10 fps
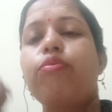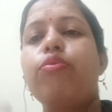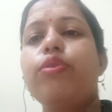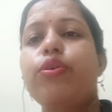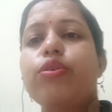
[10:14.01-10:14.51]

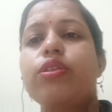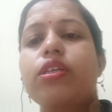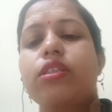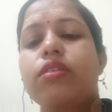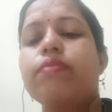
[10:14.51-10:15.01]

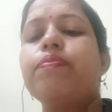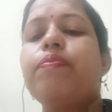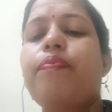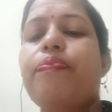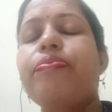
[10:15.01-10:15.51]
furiosus.
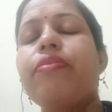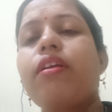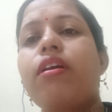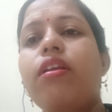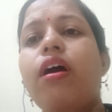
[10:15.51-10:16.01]

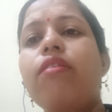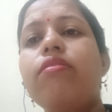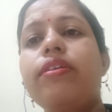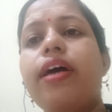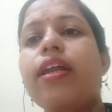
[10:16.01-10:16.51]

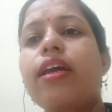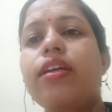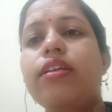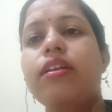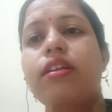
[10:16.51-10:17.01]
Now,
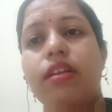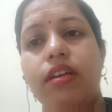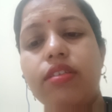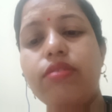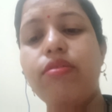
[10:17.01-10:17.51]
target DNA.
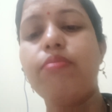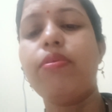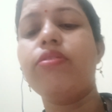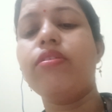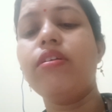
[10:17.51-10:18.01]
Let's know
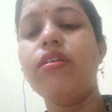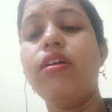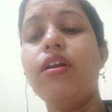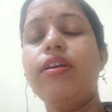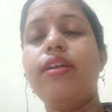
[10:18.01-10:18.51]
about the
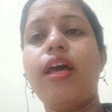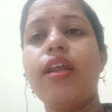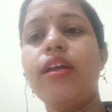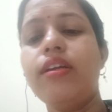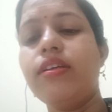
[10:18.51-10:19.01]

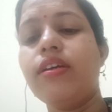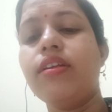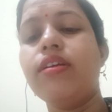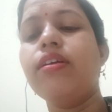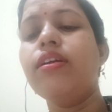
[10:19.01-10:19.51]
target DNA.